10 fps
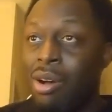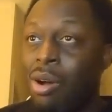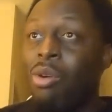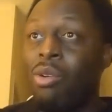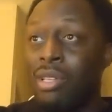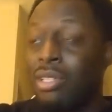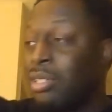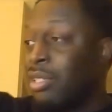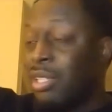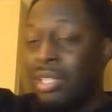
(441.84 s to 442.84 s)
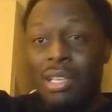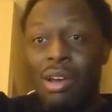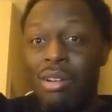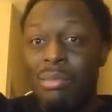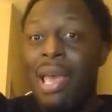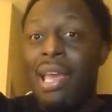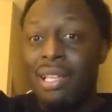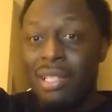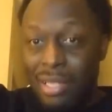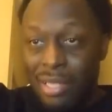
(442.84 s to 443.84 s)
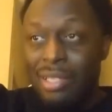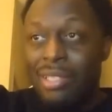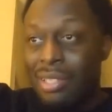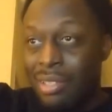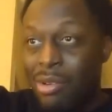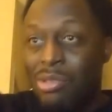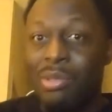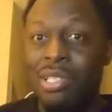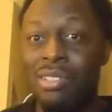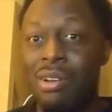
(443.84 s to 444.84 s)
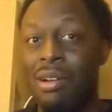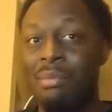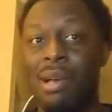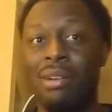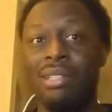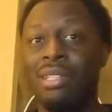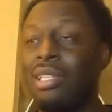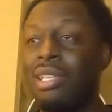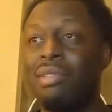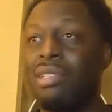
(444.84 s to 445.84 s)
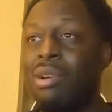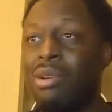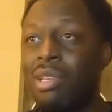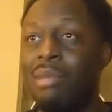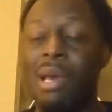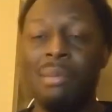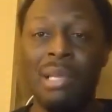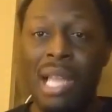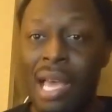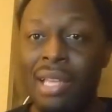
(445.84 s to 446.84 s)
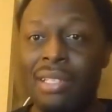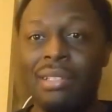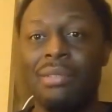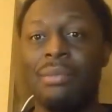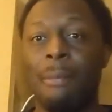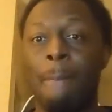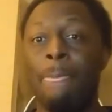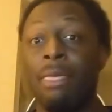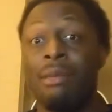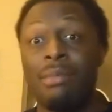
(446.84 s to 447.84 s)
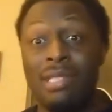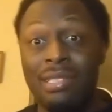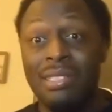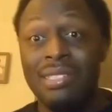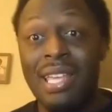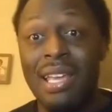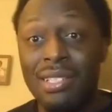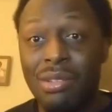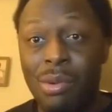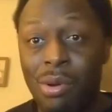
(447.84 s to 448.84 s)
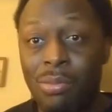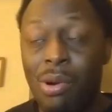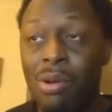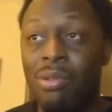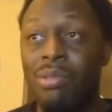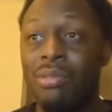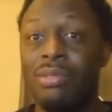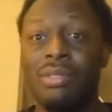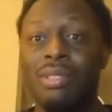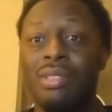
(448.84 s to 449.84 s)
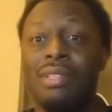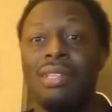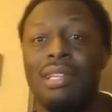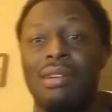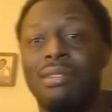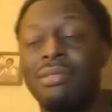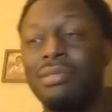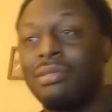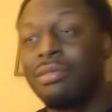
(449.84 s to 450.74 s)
oh, he automatically knows what he's talking about, even though he might be lying to you. But this is status quo pro, you know?